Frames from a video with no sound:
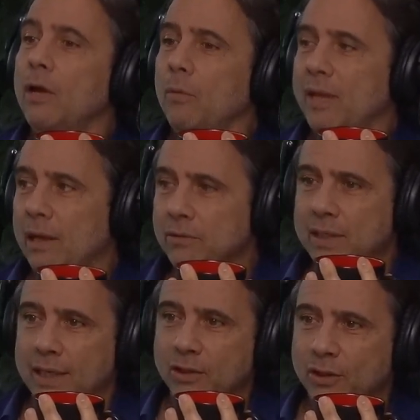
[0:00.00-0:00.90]
without
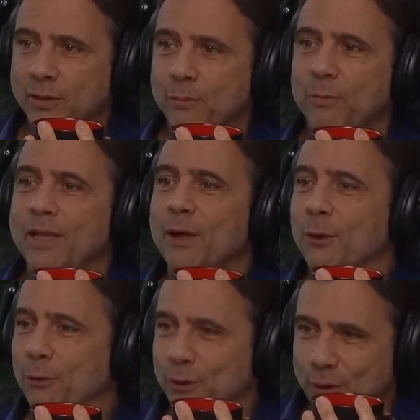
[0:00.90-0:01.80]
tension, without
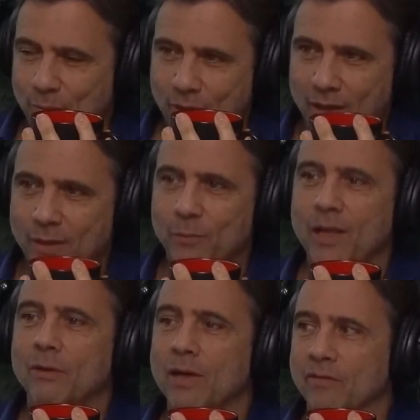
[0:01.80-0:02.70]
holding your breath,
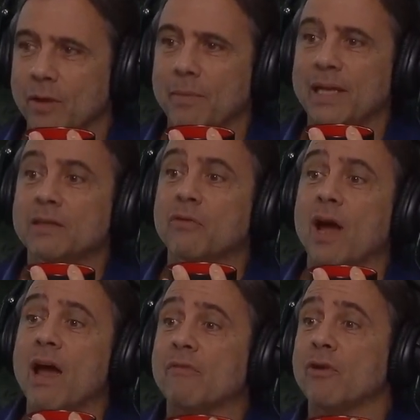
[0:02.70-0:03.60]
without giving it meanings,
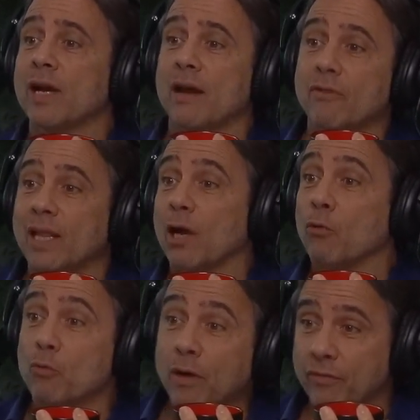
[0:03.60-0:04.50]
forever and ever, like a
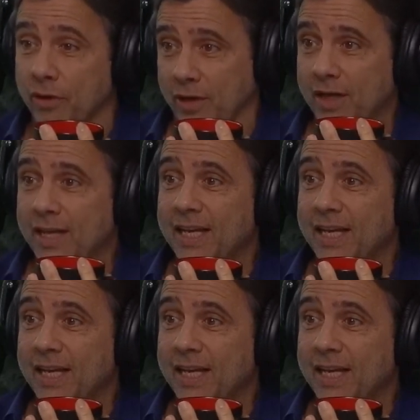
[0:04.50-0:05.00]
river,